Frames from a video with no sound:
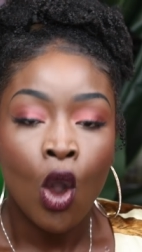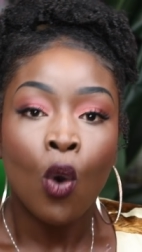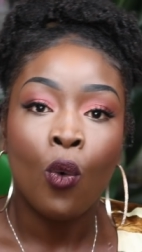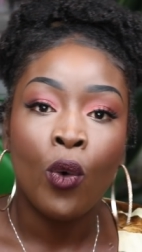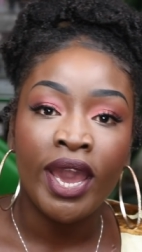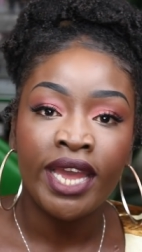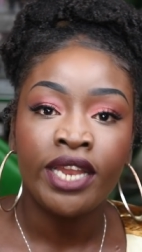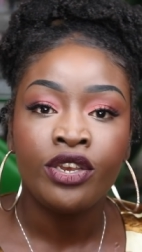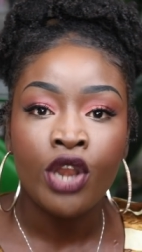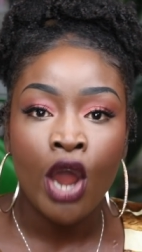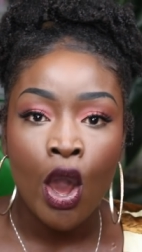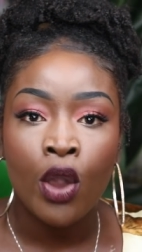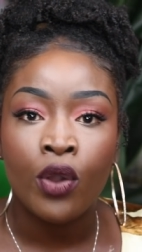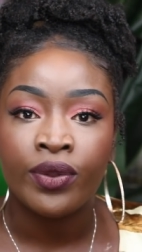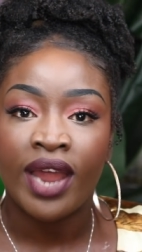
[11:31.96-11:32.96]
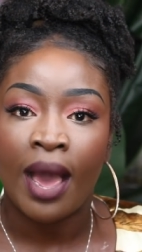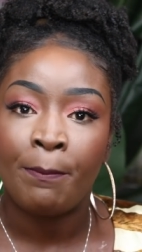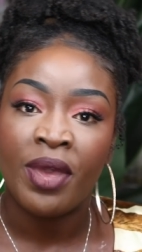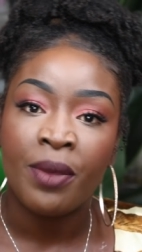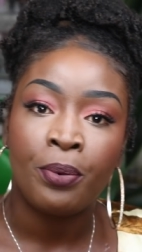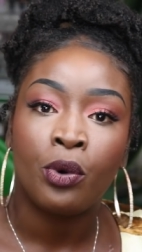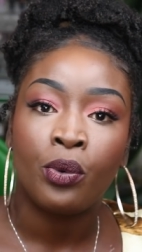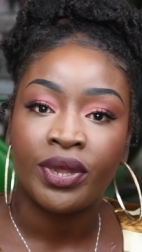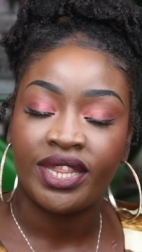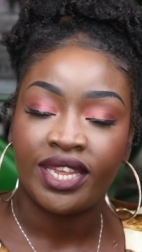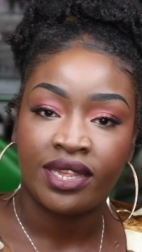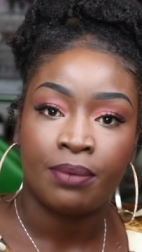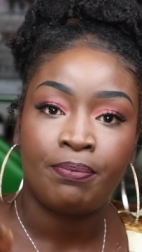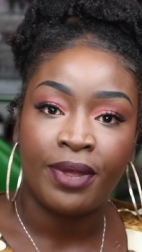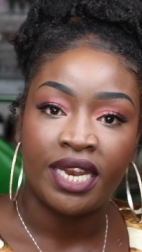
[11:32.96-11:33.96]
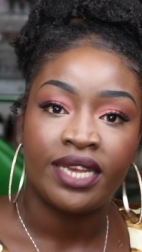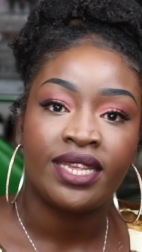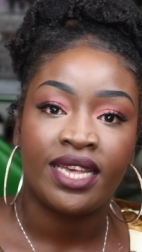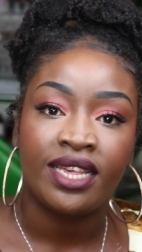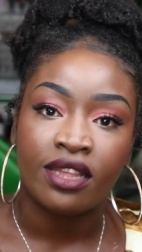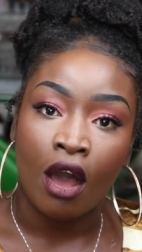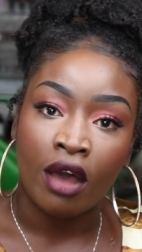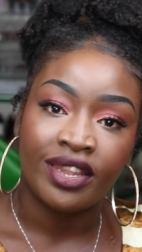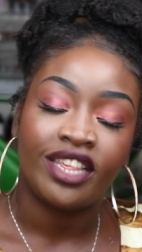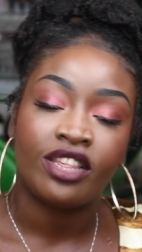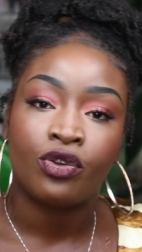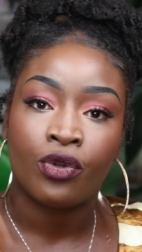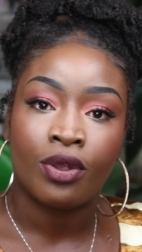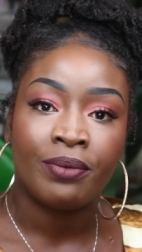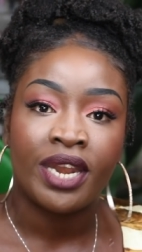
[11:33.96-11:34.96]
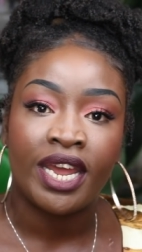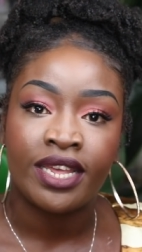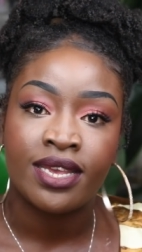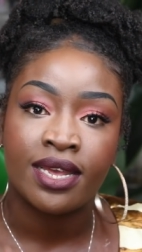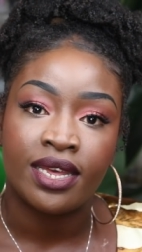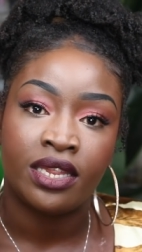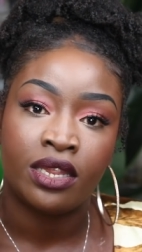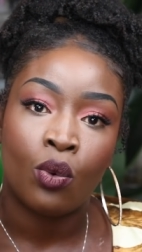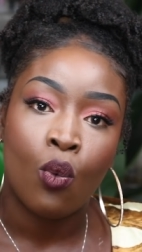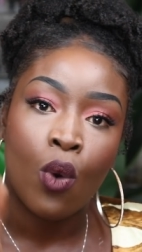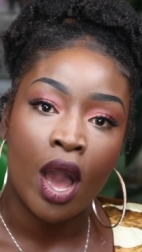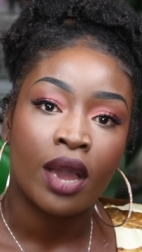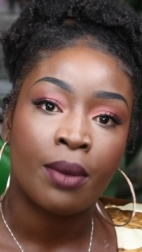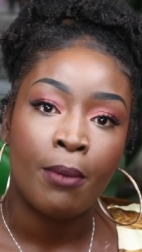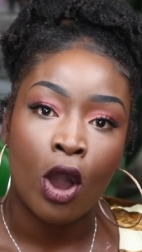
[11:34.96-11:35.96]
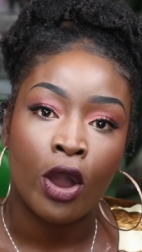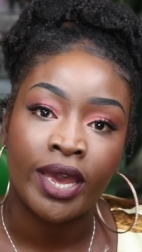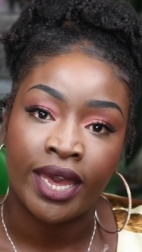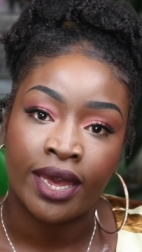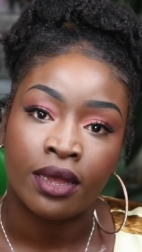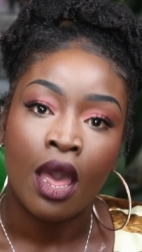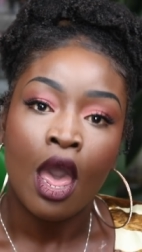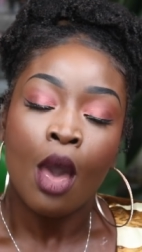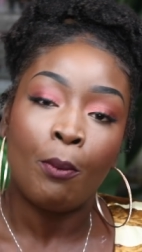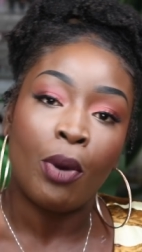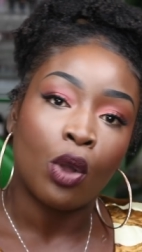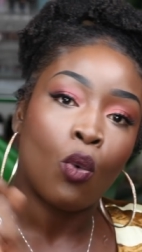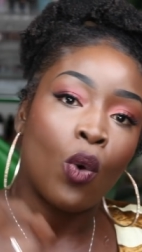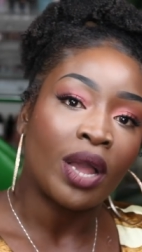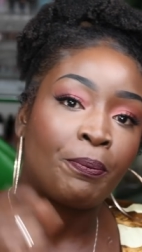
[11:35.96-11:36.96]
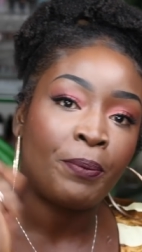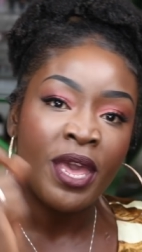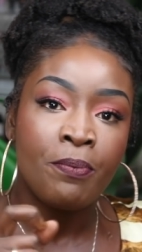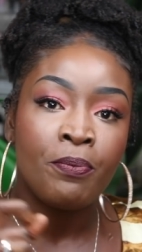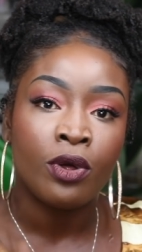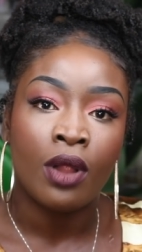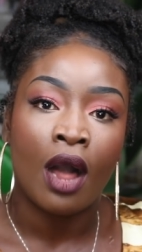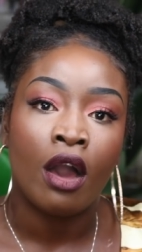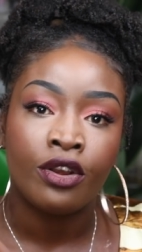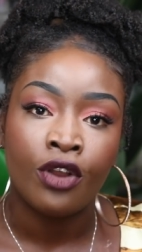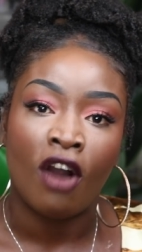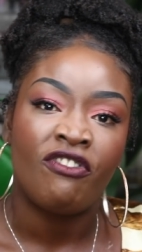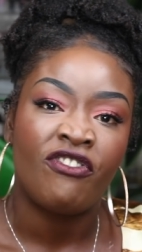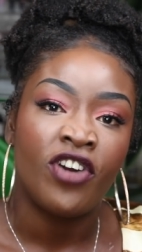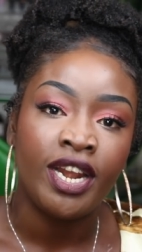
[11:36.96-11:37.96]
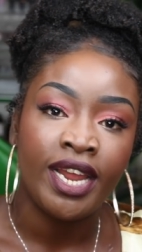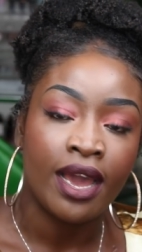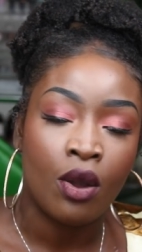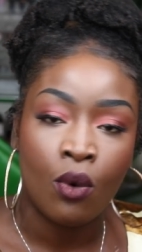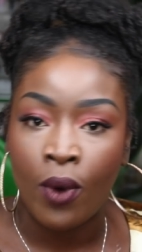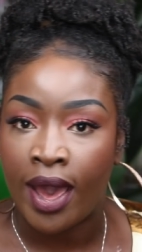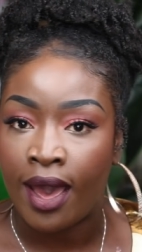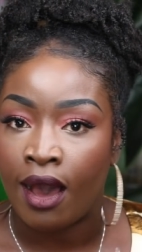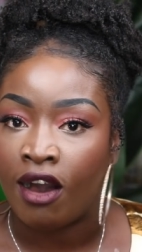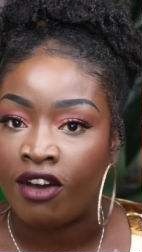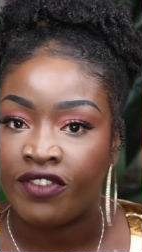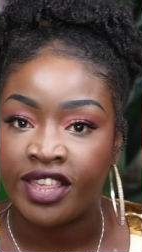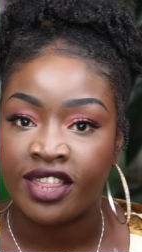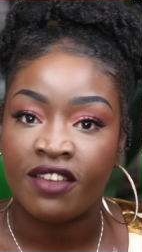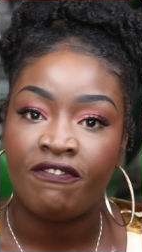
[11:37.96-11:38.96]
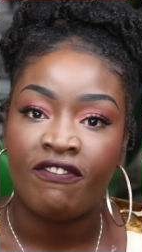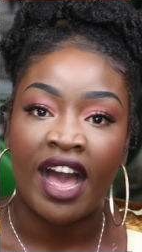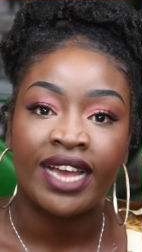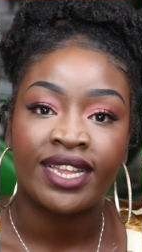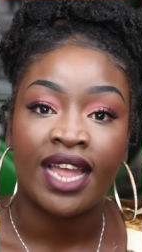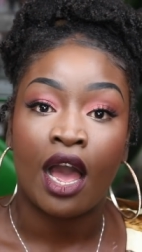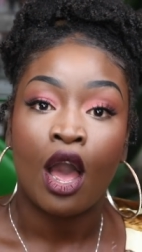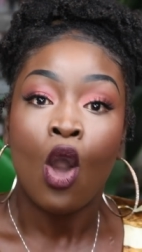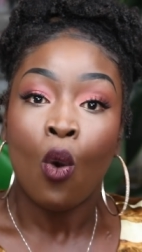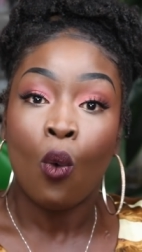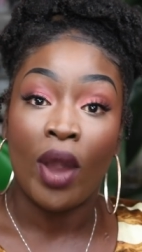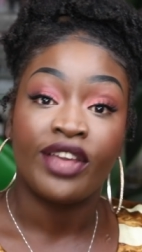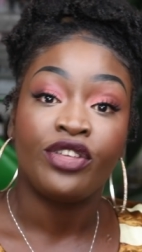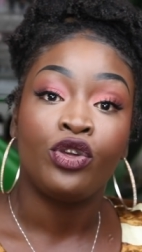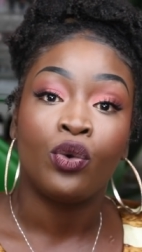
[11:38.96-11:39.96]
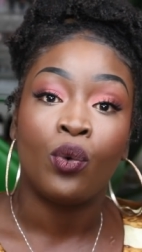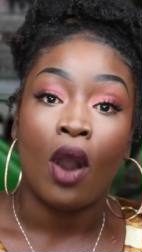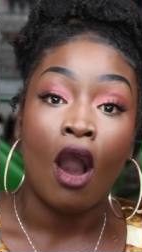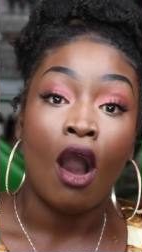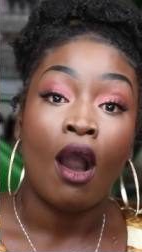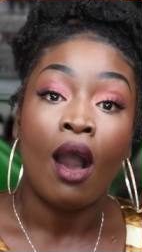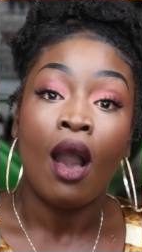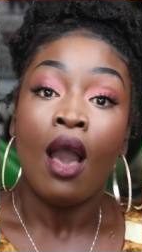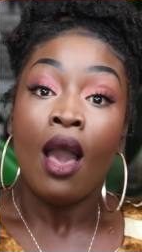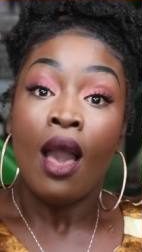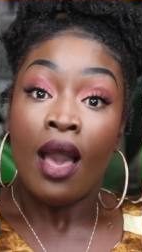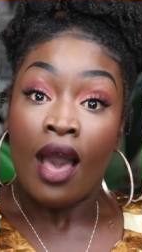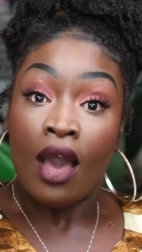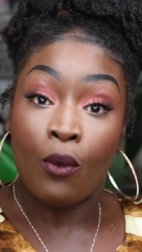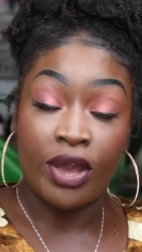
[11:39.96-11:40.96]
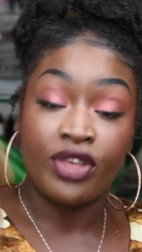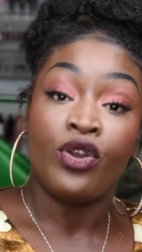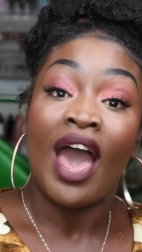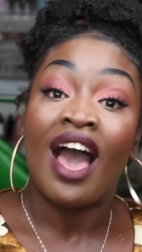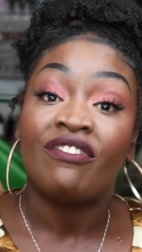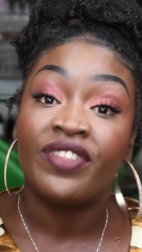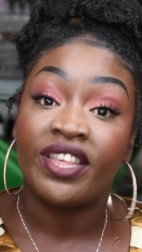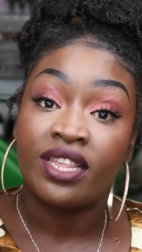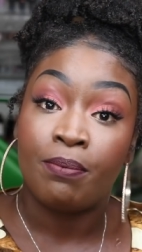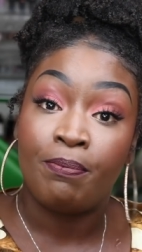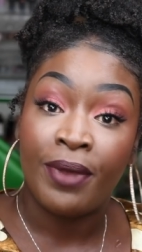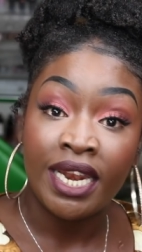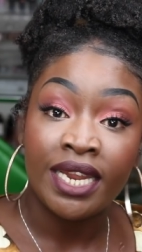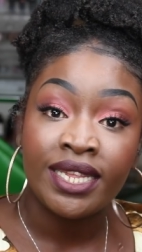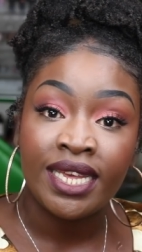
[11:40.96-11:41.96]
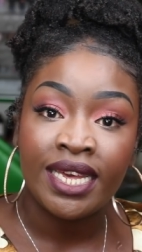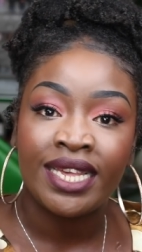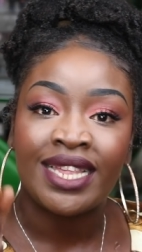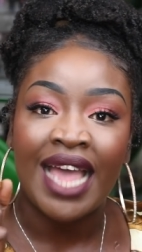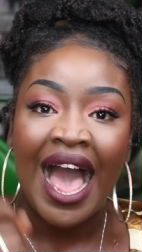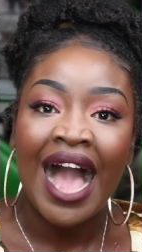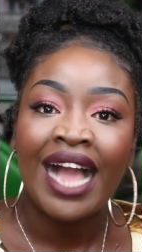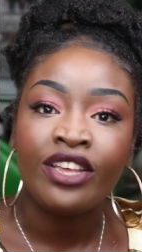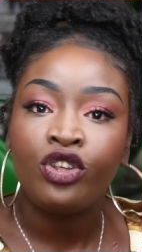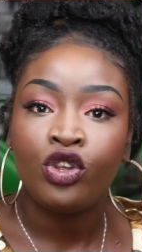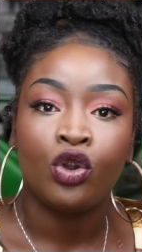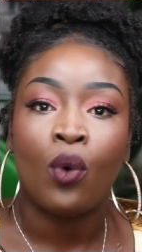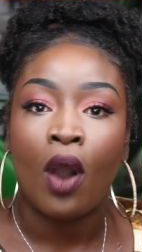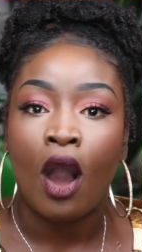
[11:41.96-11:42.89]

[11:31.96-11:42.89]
We know that people with disabilities are discriminated in the work market, but what people are not fully aware of is the fact that when you are when you have disabilities and you